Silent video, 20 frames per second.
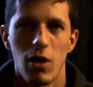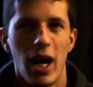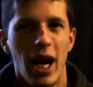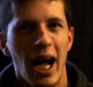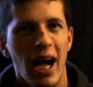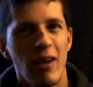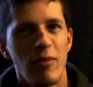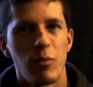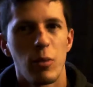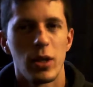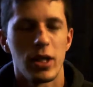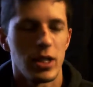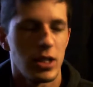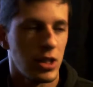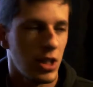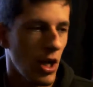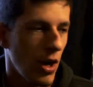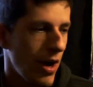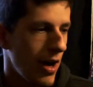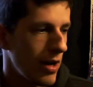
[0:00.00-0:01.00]
I have wanted
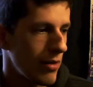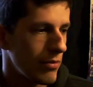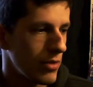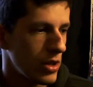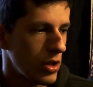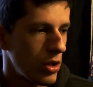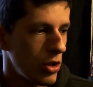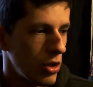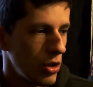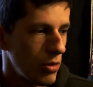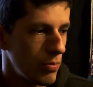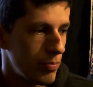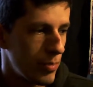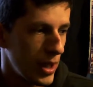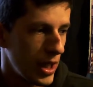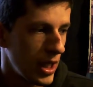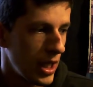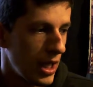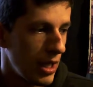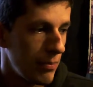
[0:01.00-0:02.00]
to go out and record,
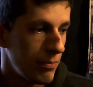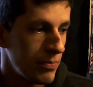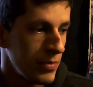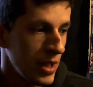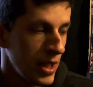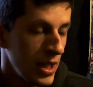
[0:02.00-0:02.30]
but